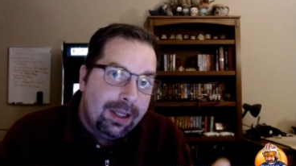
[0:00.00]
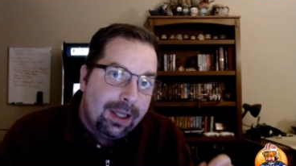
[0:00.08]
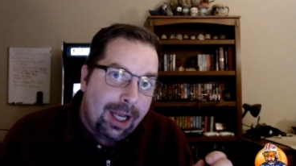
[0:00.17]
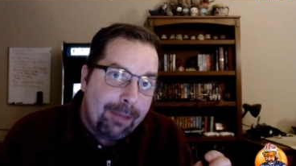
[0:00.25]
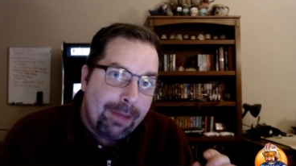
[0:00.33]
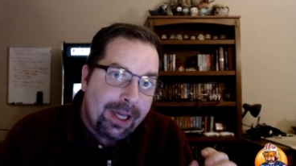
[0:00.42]

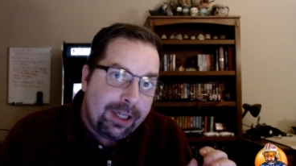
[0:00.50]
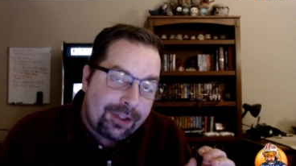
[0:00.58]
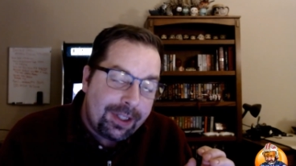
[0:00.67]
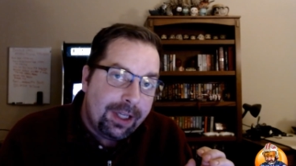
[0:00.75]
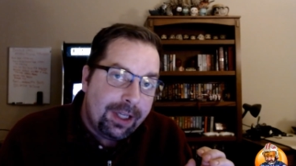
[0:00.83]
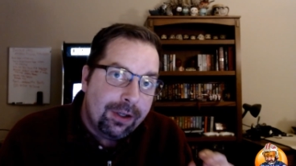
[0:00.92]
I managed to
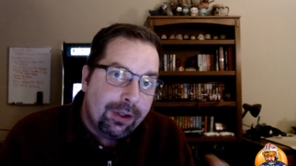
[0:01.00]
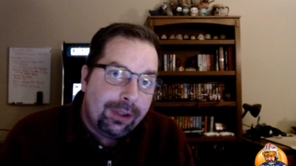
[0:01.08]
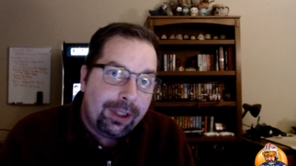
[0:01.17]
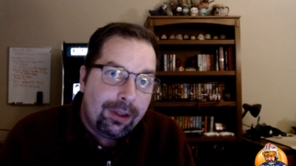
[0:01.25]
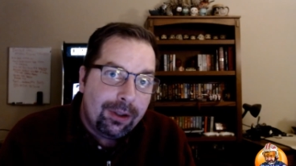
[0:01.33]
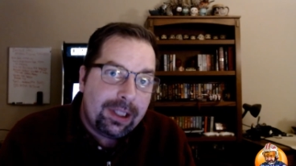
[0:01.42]
get an
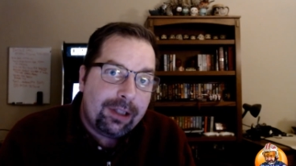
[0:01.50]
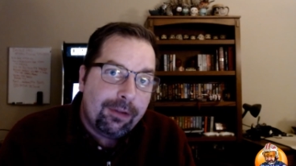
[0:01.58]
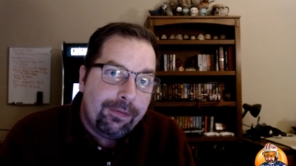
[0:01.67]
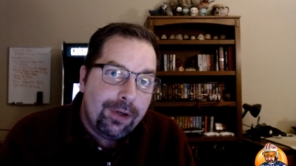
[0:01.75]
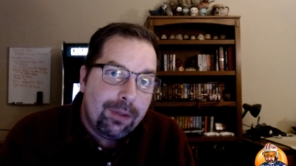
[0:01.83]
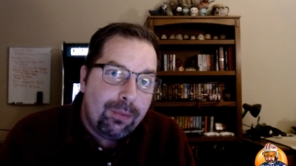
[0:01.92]
early look at the
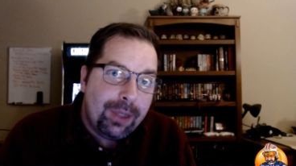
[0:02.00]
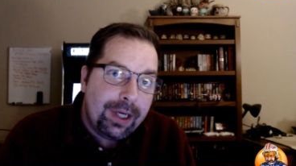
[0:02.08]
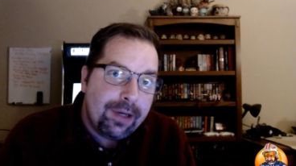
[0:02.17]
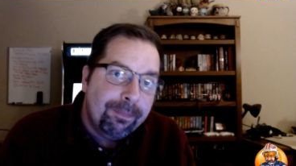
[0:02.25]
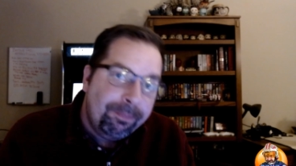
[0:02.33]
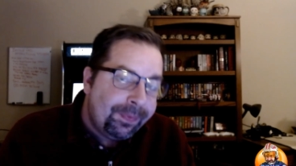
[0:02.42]

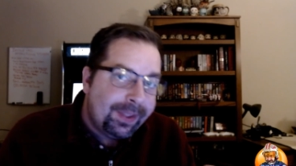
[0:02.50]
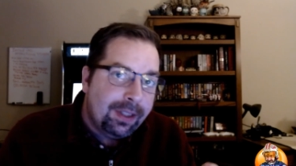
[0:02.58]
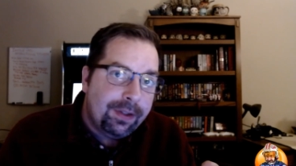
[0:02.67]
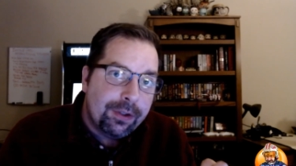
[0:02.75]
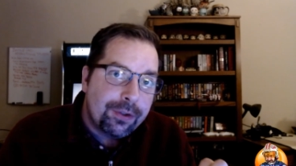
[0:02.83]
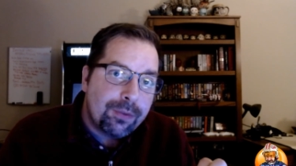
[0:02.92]
firmware.
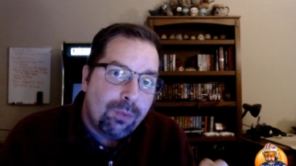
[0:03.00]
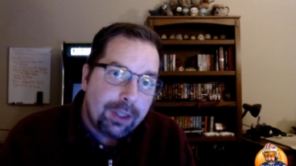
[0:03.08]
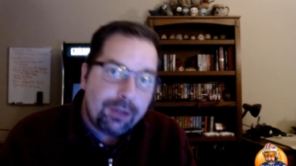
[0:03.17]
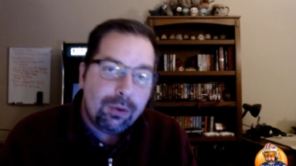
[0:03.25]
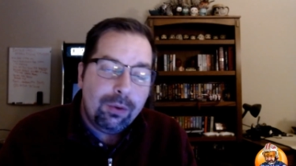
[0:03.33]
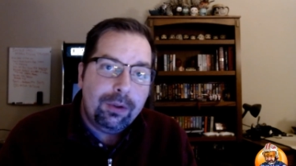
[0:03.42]
There's one
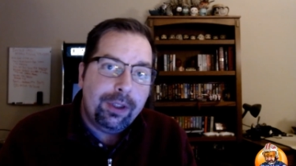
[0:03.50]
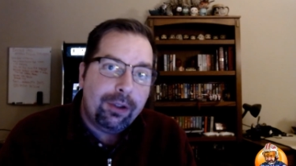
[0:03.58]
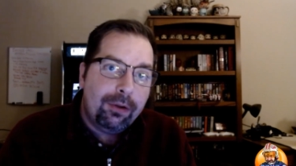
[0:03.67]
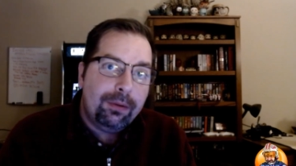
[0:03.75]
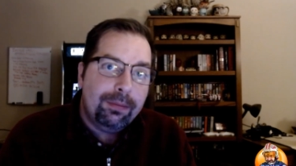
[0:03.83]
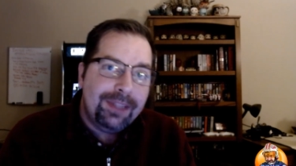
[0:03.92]
cool
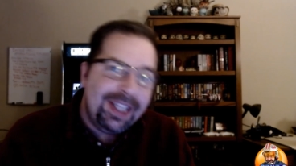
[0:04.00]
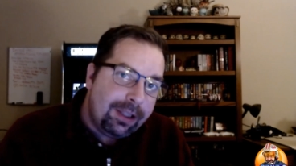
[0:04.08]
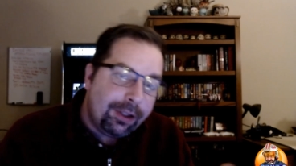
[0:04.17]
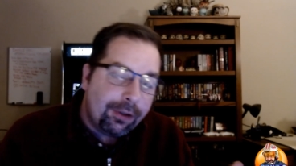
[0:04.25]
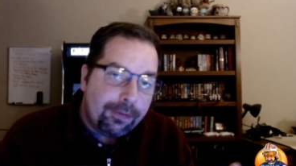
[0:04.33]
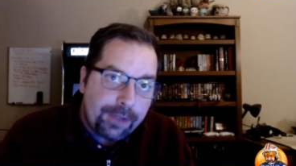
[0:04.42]
little neat
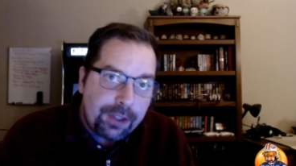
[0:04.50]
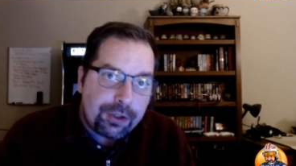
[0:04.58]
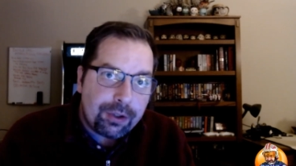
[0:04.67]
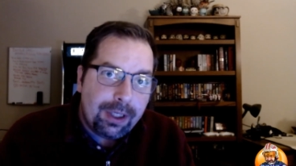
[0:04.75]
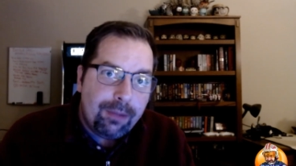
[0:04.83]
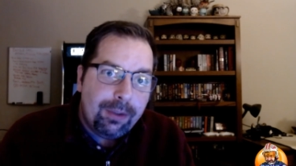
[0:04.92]
little
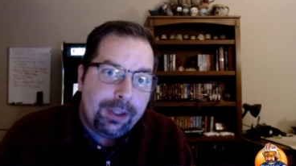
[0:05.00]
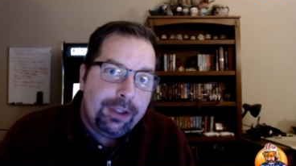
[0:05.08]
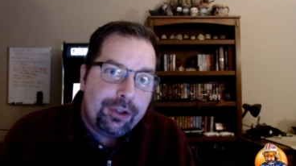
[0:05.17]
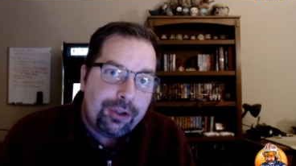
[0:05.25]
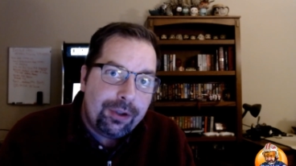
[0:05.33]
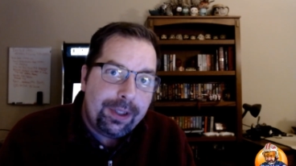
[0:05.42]
feature I wanted to
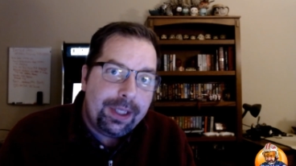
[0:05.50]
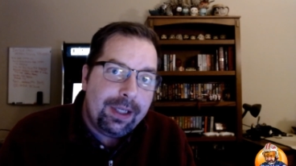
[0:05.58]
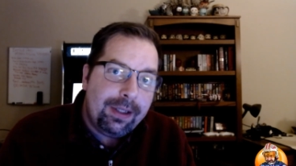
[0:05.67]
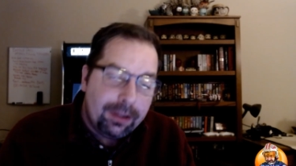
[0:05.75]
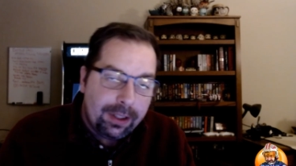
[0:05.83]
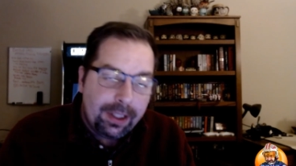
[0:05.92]
show
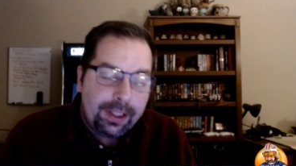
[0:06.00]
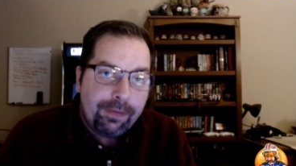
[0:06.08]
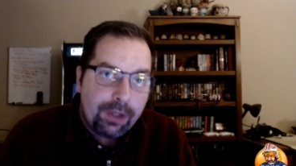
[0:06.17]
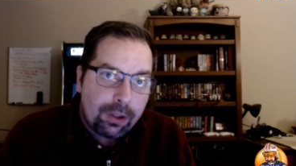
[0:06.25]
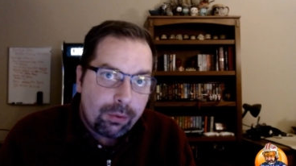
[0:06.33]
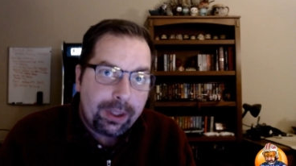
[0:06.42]
you and give
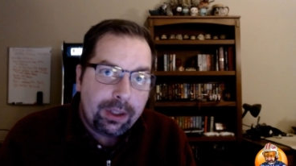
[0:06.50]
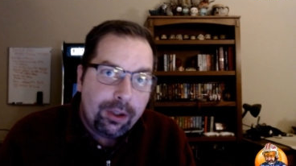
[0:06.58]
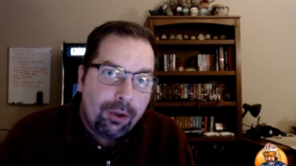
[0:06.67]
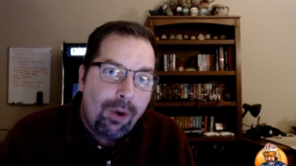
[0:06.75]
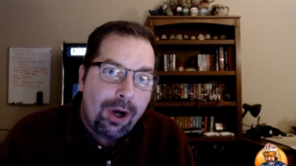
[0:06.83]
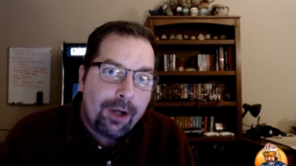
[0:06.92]
you a quick
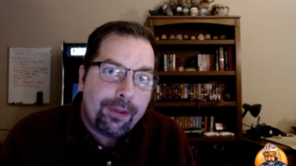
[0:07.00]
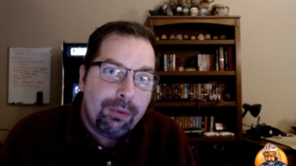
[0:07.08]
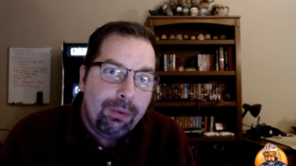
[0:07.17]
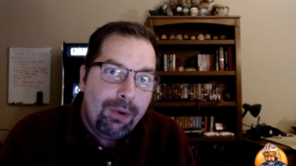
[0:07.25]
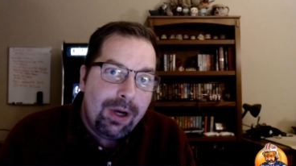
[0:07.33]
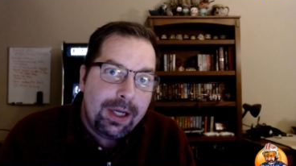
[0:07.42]
little
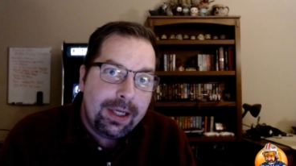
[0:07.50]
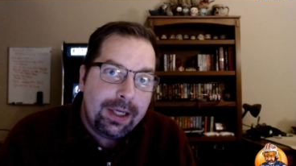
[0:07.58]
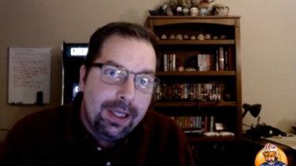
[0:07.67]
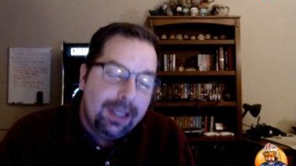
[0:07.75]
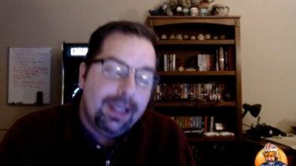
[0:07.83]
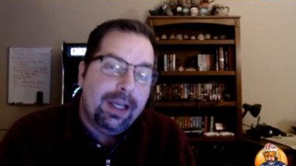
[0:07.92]
walkthrough on,
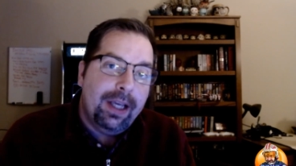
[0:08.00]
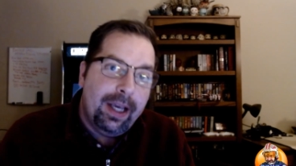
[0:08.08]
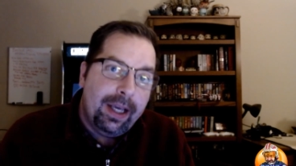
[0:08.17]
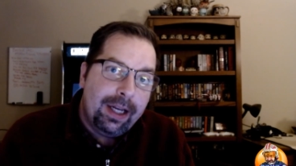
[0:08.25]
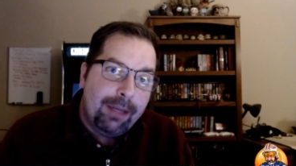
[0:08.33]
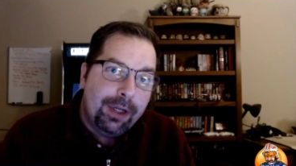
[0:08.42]

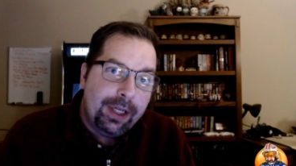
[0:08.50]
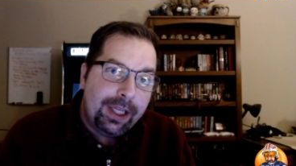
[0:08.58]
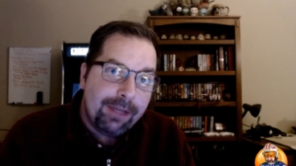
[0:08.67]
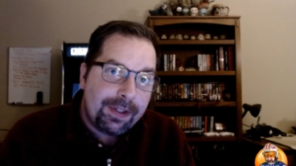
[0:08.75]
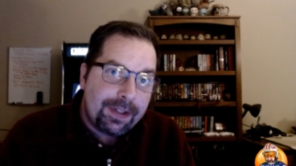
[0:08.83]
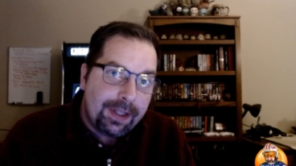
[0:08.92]
and I'm going to
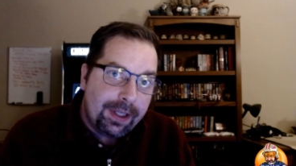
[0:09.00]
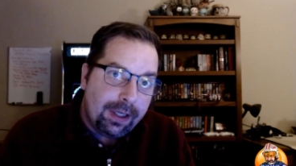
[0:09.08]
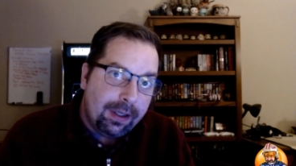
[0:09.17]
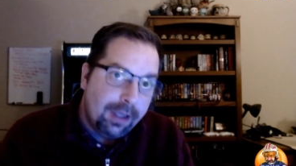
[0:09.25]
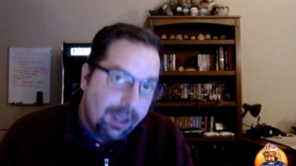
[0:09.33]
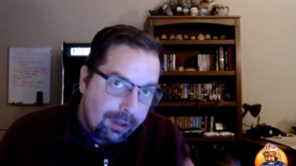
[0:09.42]
give it to you
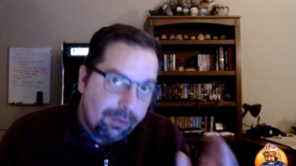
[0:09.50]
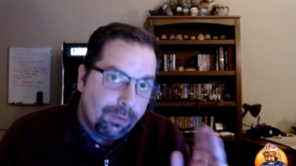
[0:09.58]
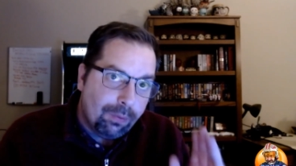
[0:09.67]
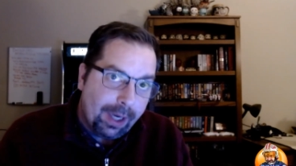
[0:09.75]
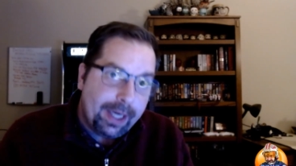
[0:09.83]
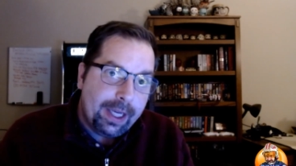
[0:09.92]

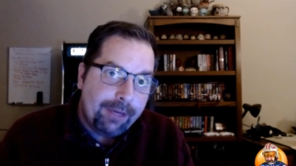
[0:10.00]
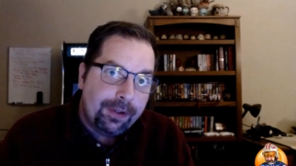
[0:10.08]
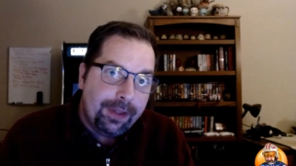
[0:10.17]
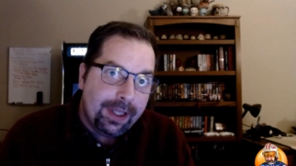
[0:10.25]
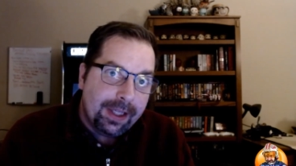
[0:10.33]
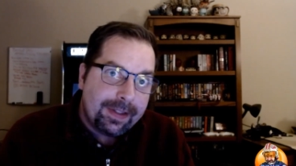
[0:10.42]
right after
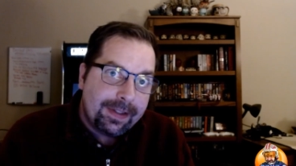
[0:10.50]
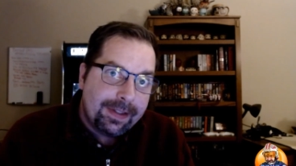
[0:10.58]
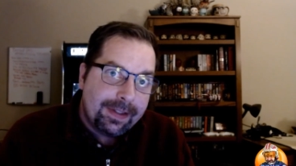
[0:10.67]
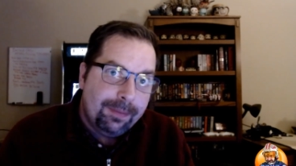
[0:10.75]
this.